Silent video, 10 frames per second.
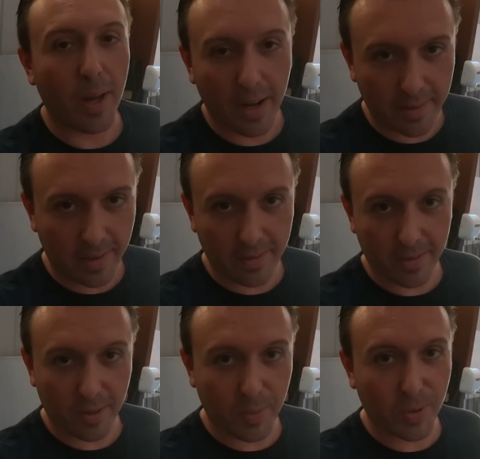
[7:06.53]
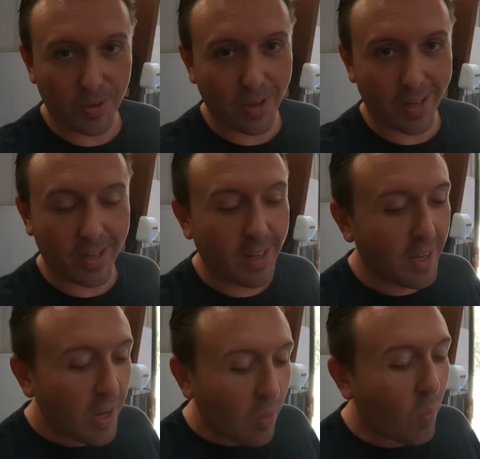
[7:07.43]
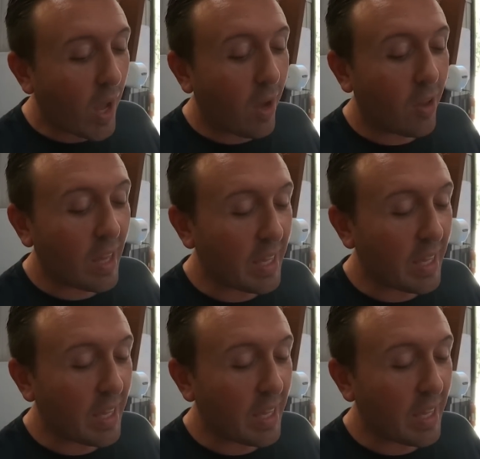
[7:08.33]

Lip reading: bodies easier to bolt on? Well,